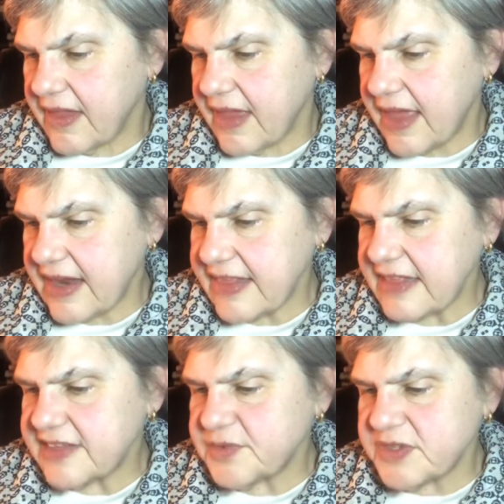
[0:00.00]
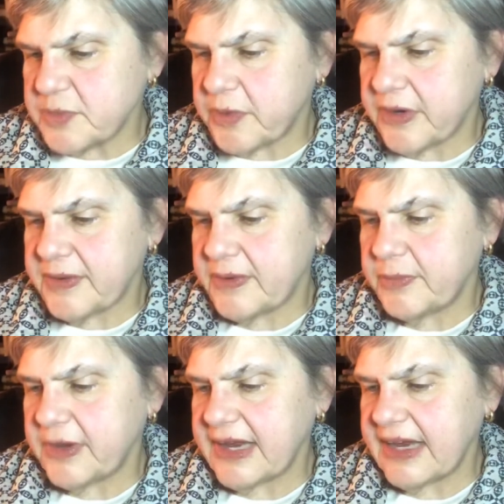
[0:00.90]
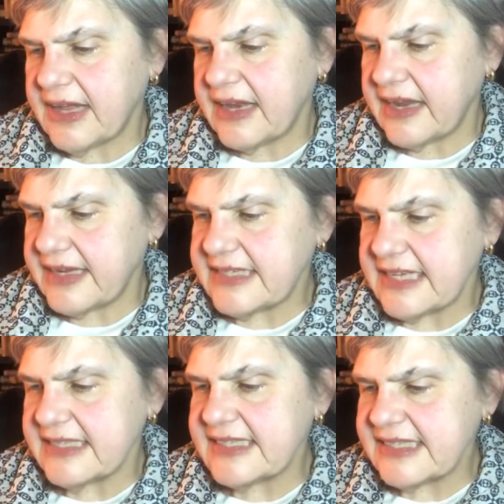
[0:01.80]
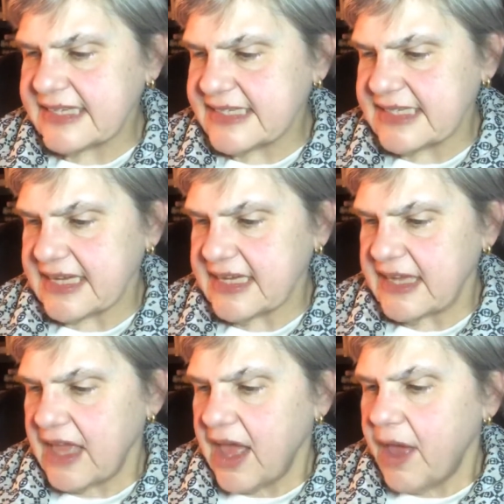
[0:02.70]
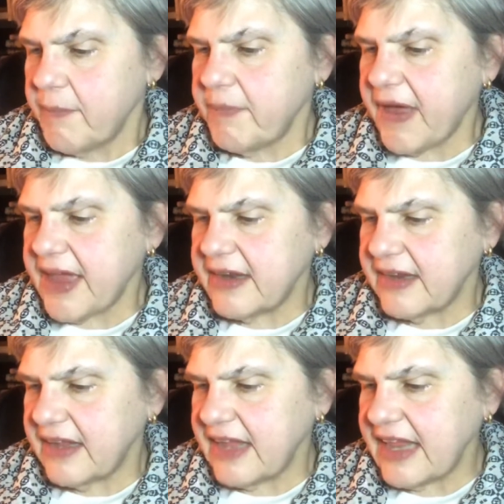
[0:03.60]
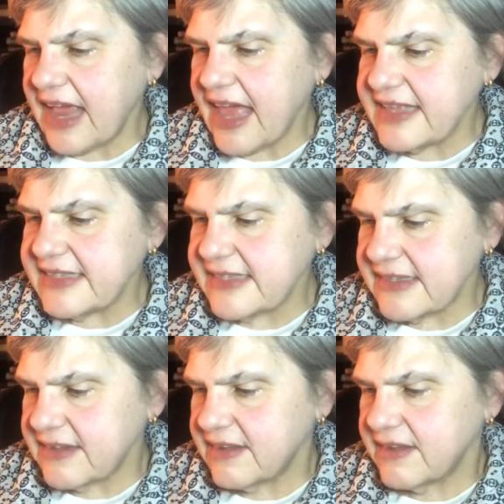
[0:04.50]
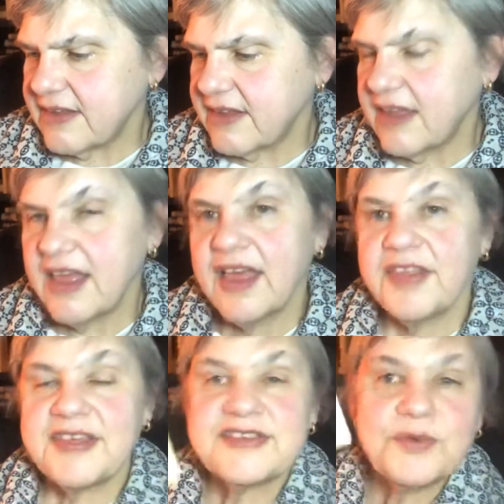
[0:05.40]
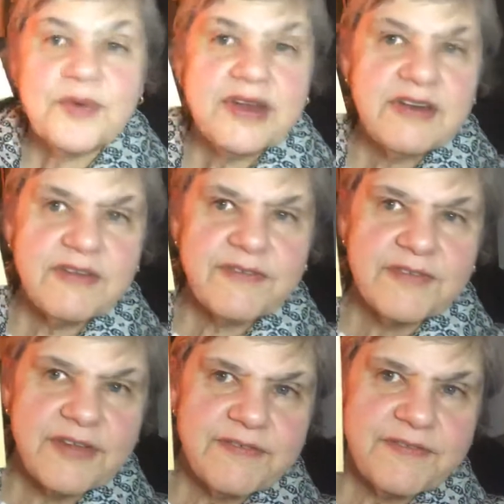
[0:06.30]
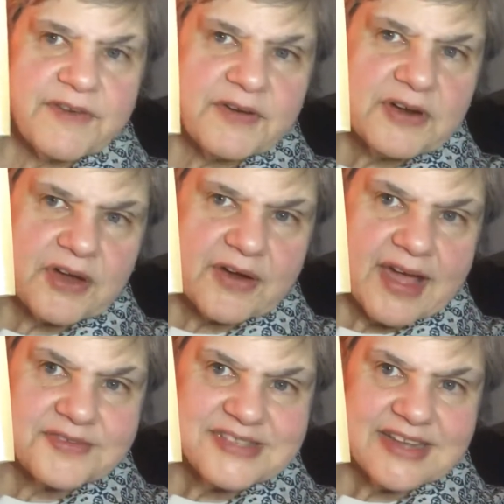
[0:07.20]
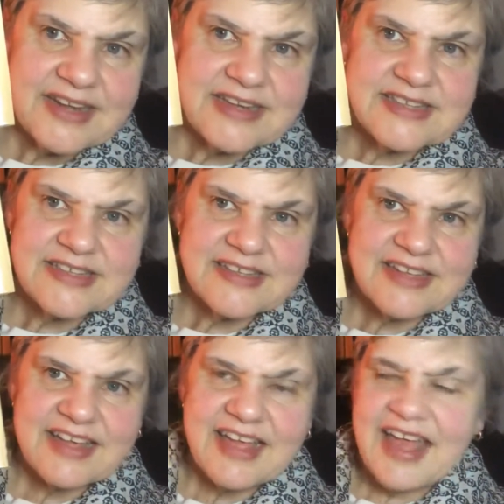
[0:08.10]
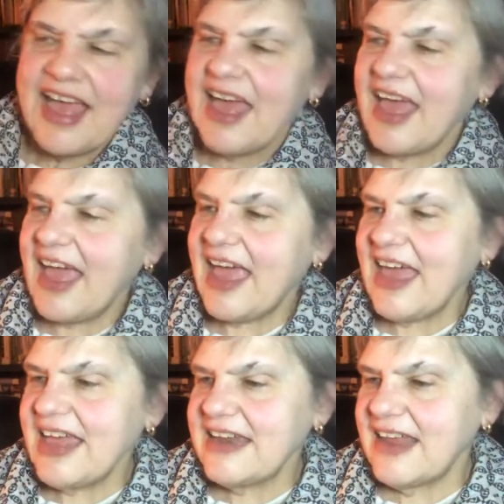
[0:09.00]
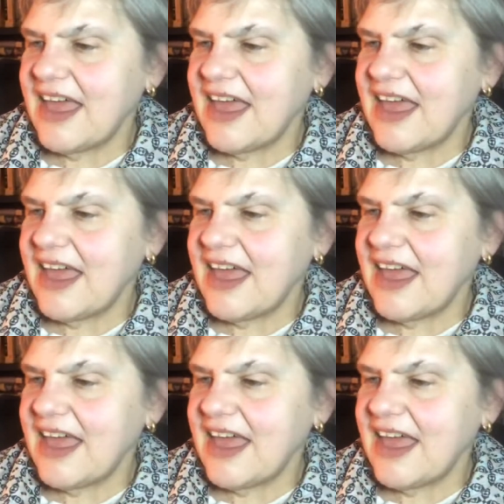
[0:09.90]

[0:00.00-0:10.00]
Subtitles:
I think this was printed in 1960, but it has these wonderful photographs in it, and